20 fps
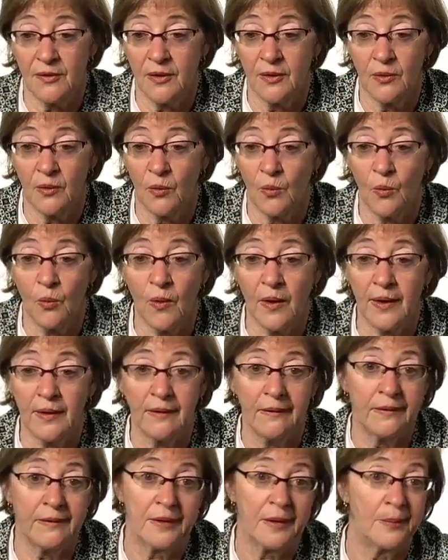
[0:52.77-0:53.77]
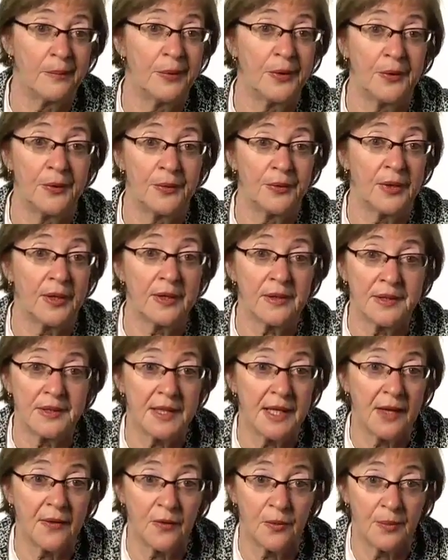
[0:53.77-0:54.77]
you know, one computer held
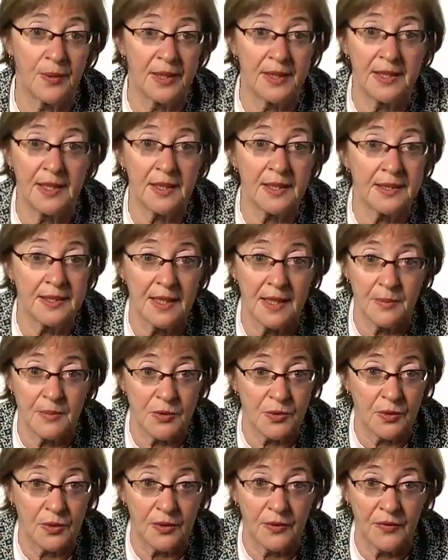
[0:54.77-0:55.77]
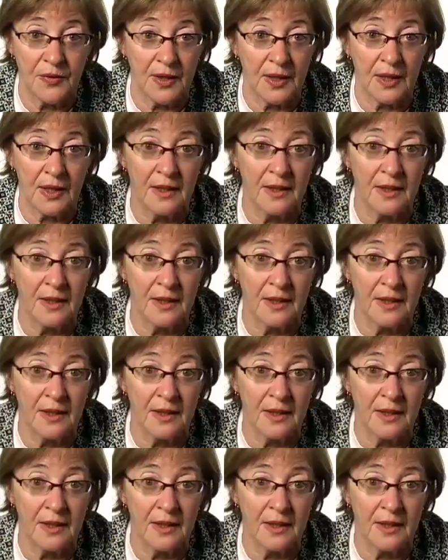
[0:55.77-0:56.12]
together by duct tape sort of thing.